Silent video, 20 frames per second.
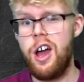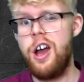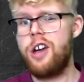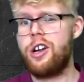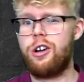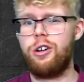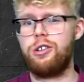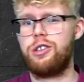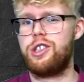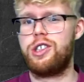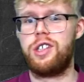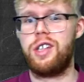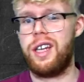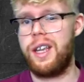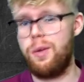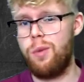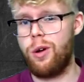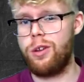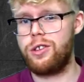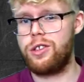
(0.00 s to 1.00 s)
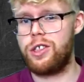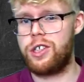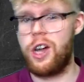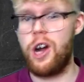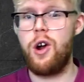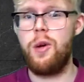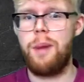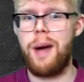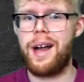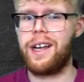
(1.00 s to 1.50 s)
constantly want to
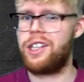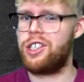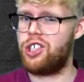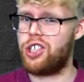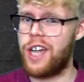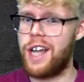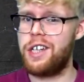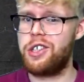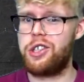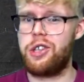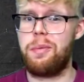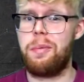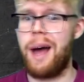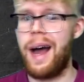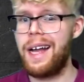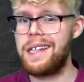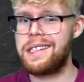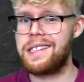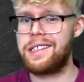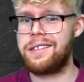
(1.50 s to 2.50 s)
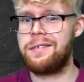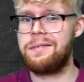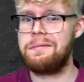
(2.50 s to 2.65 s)
go back and change the past?